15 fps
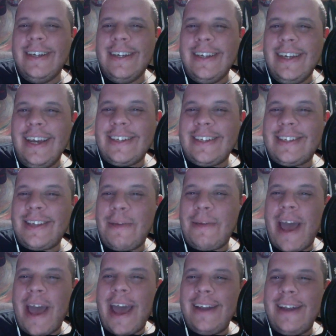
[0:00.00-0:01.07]
hit us up
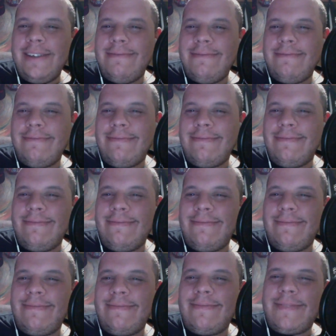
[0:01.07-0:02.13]
at
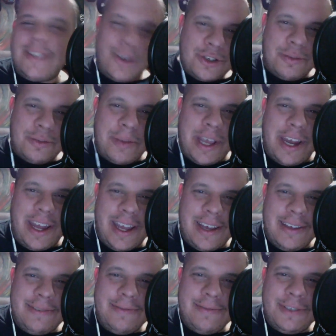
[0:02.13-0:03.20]
social
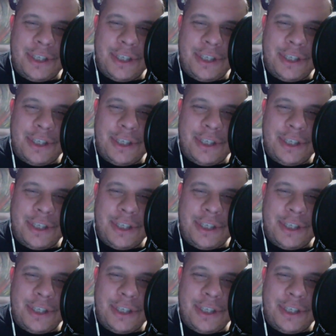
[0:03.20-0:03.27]
media. Joey